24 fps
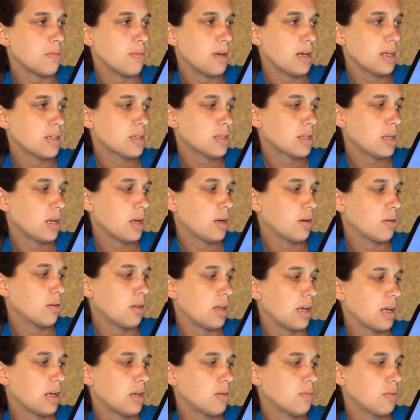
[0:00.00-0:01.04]
best care
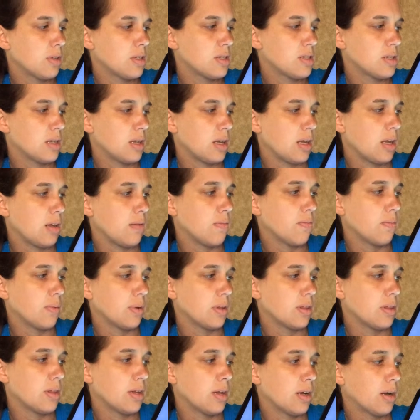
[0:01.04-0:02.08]
they can receive
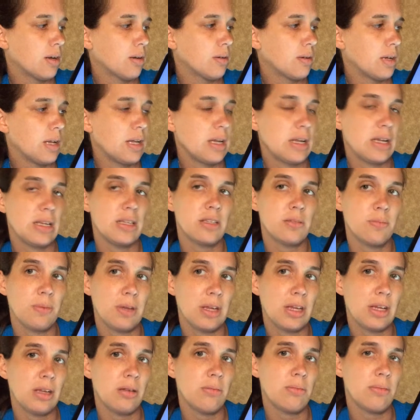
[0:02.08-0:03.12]
with their needs
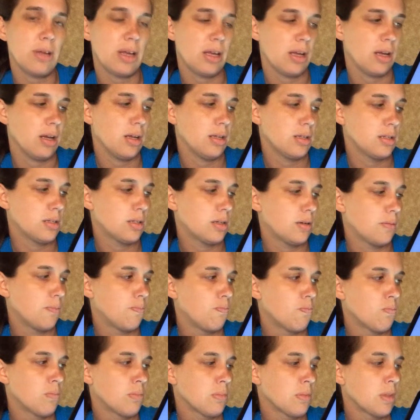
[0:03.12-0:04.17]
being met.
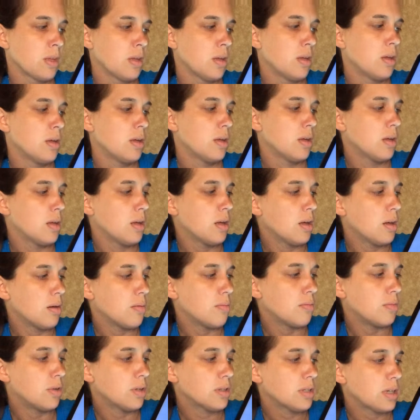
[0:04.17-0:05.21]

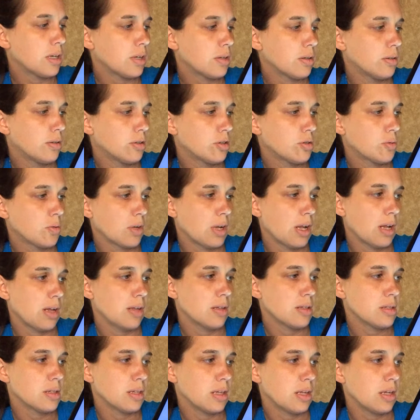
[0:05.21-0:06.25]
Multicultural
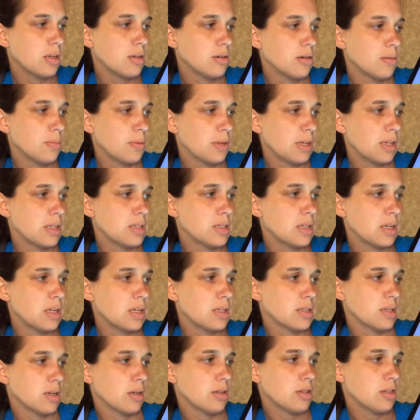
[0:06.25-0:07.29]
counseling
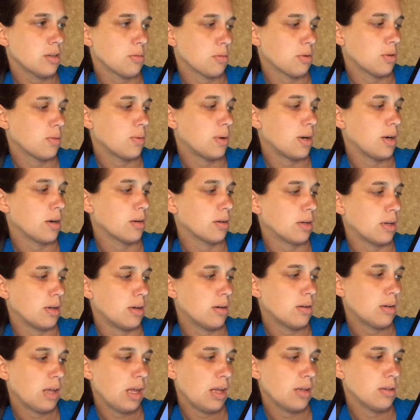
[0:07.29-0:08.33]
competency is also required in
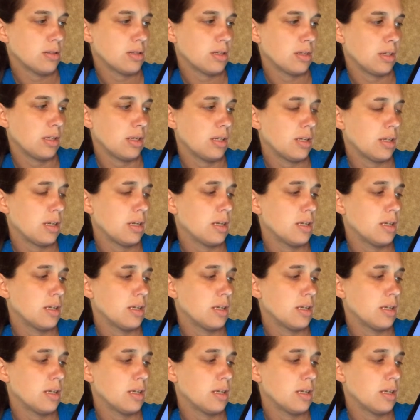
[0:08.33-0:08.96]
all counseling